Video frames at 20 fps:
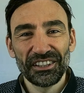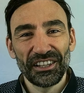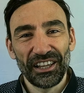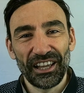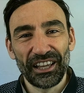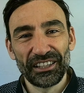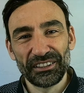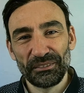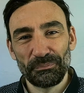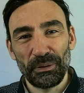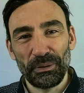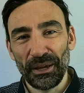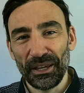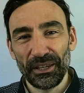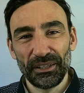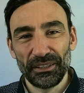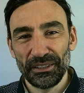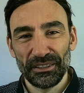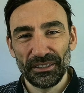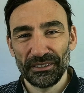and
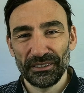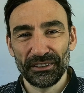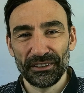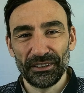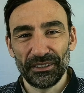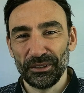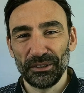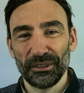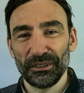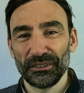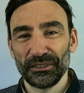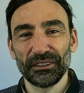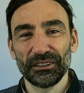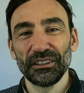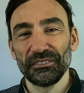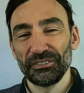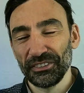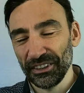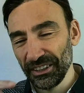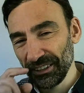pay the
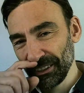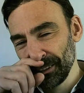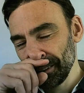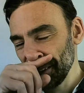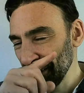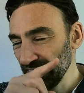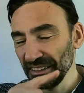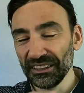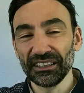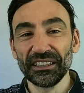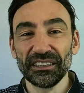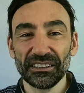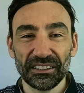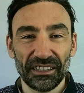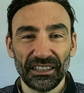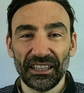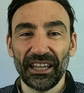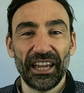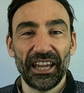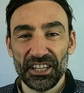difference in
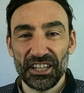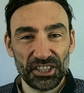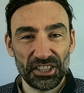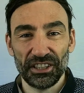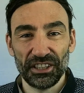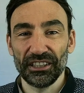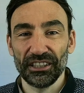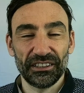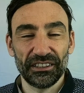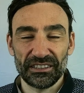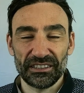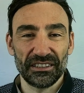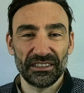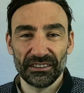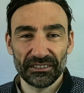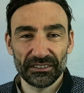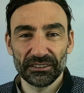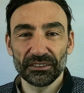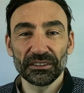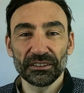cash, and that's it.